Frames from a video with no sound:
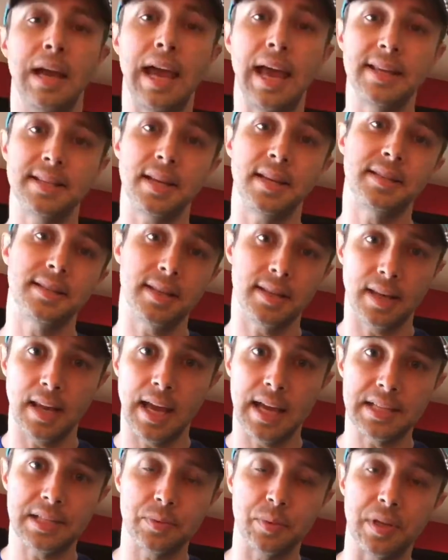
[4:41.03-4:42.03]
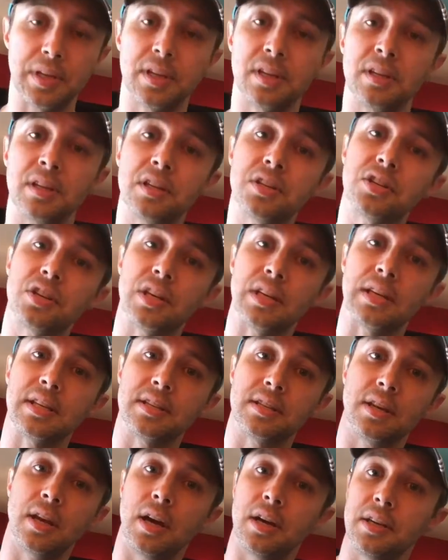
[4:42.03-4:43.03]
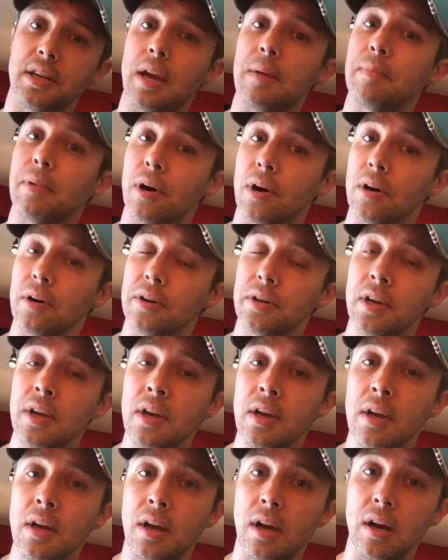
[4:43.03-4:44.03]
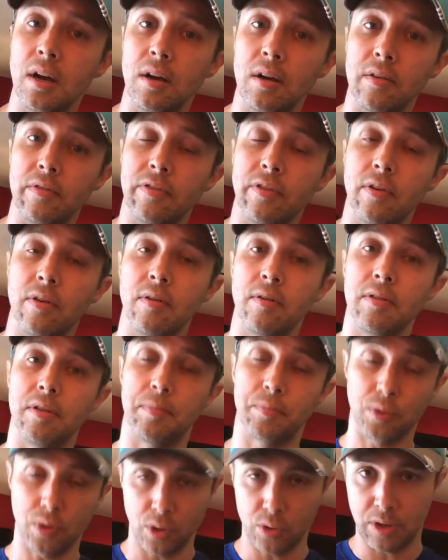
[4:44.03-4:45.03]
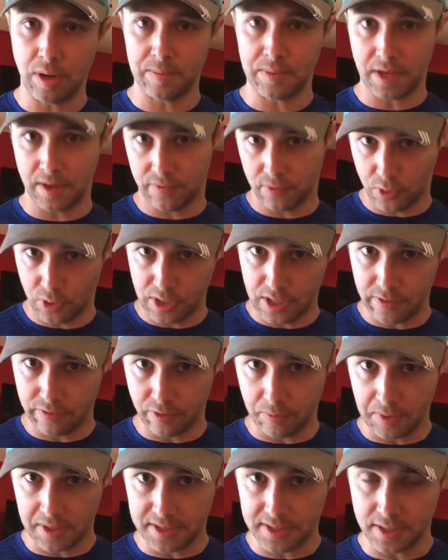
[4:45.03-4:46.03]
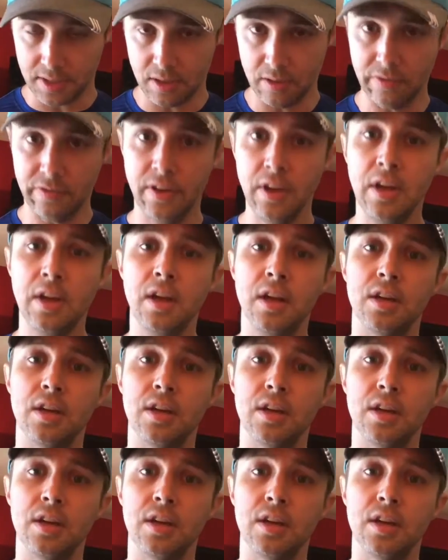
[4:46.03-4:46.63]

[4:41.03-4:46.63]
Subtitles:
As I said last week, conditioning is not yet part of the program that I've created for myself.